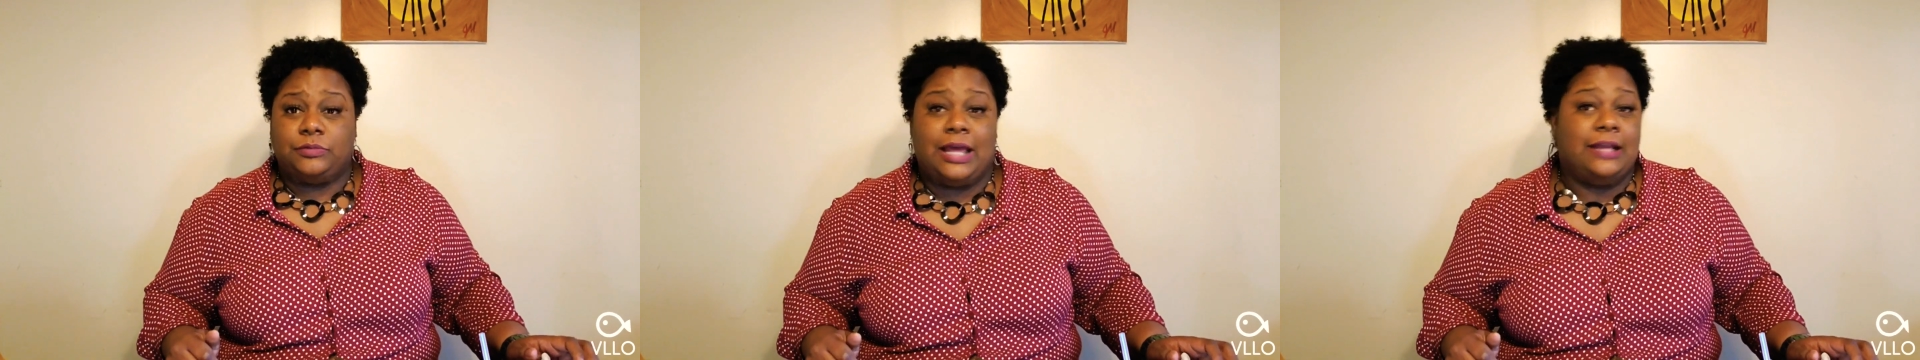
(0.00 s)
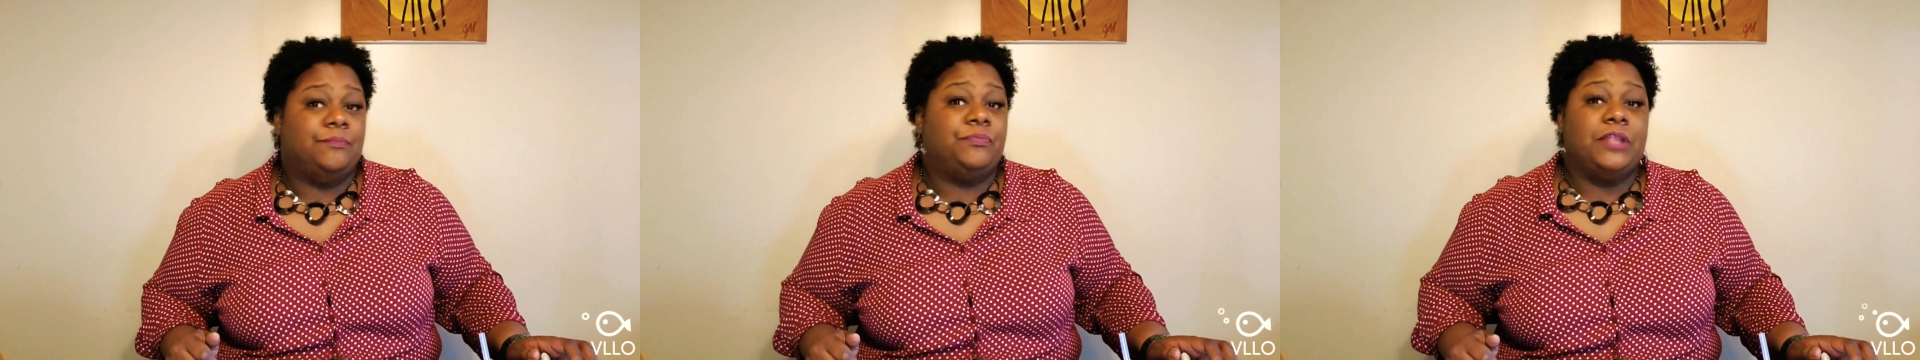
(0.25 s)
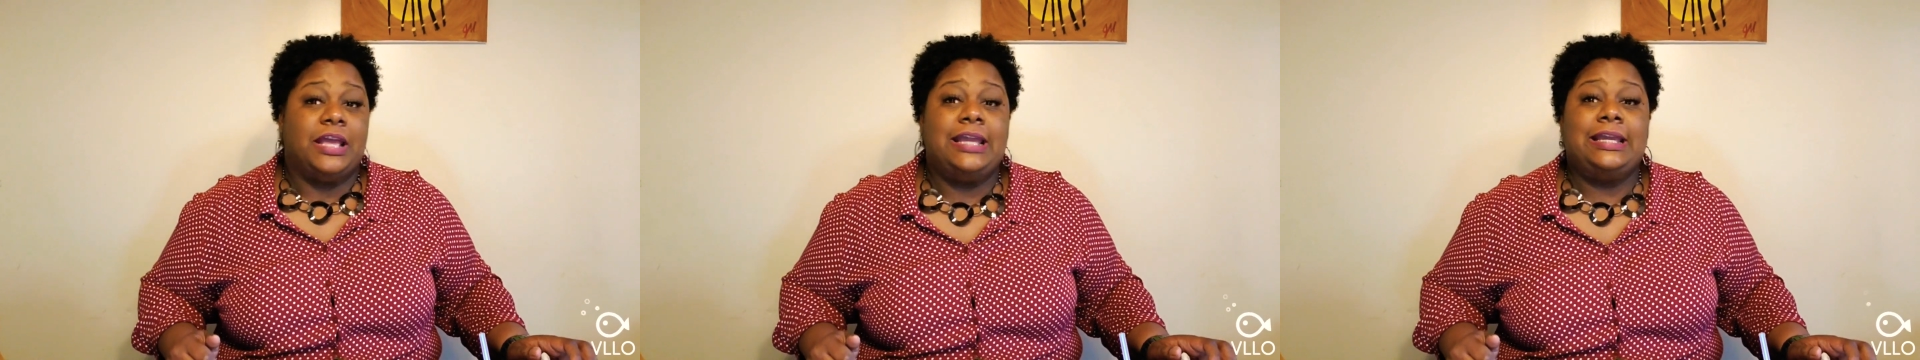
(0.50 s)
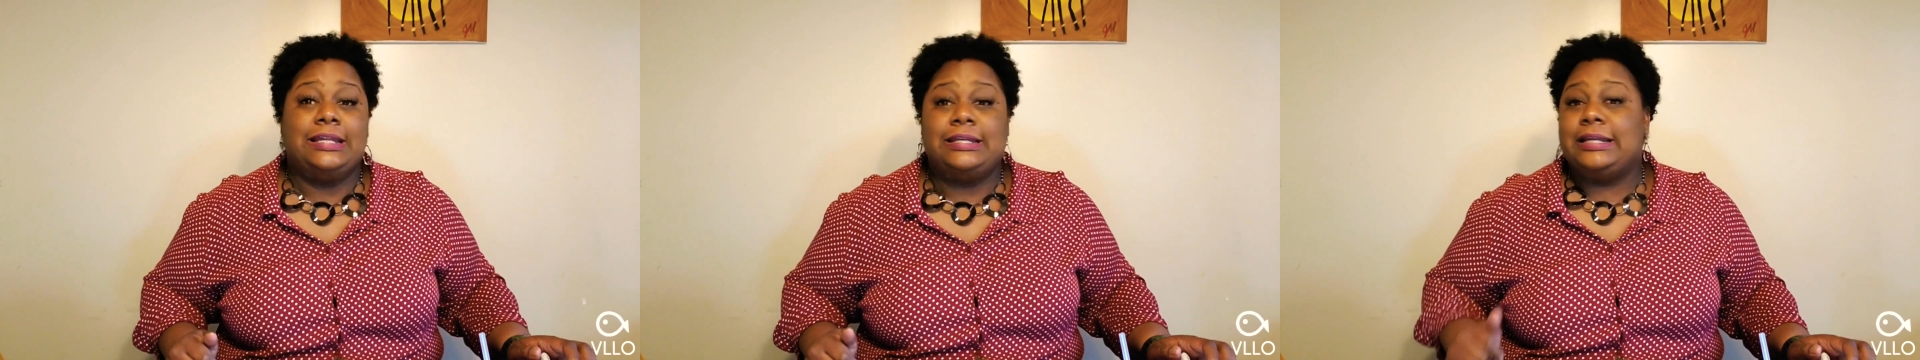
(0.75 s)
Like,
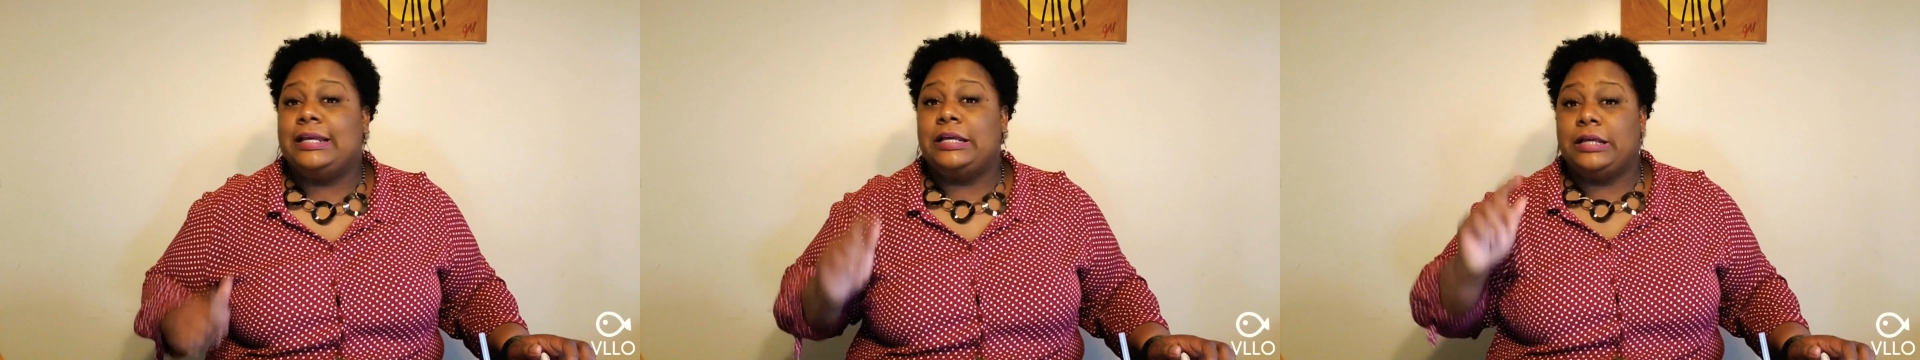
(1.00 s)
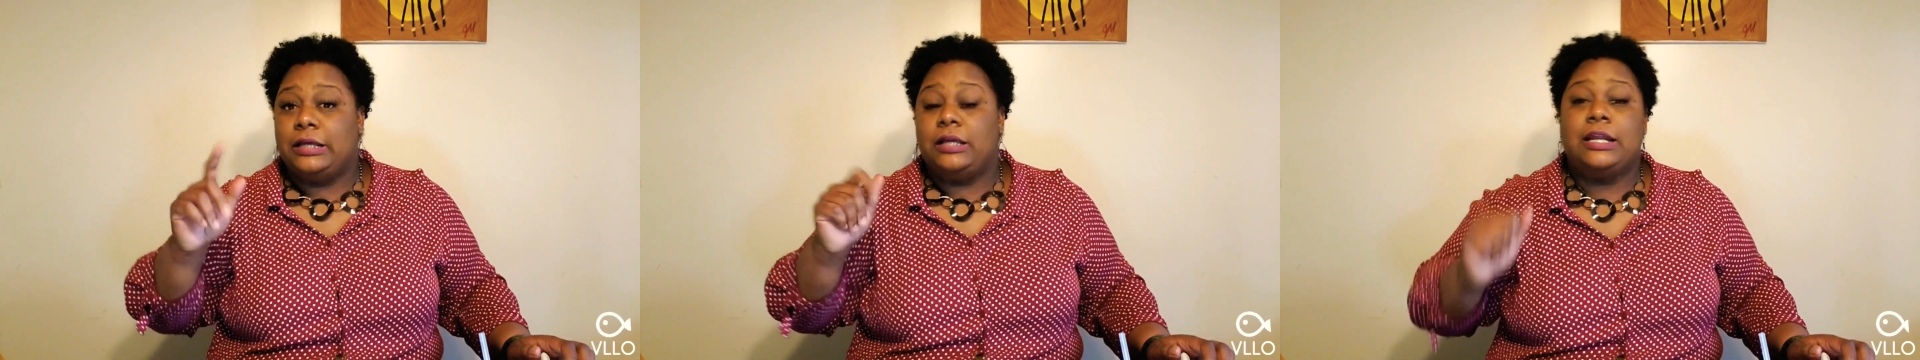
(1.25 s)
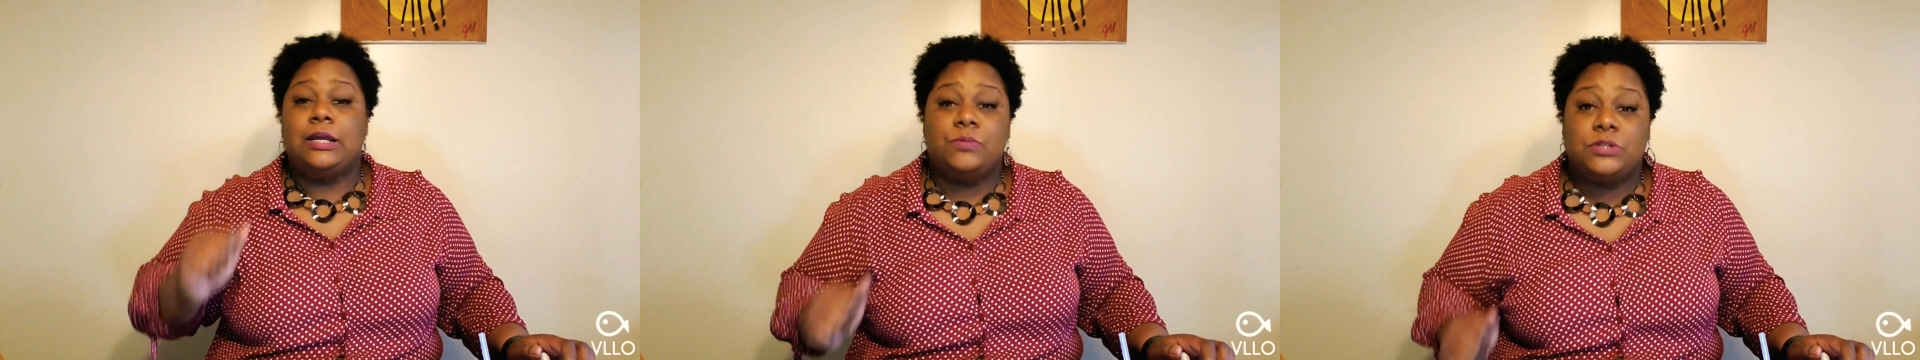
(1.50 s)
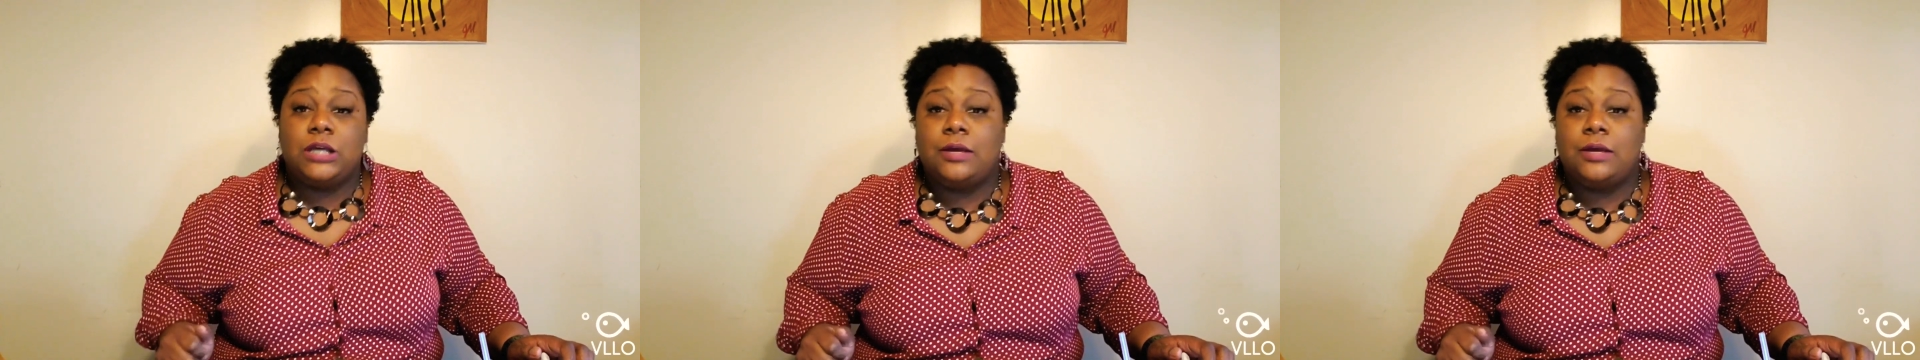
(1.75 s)
they in there, they was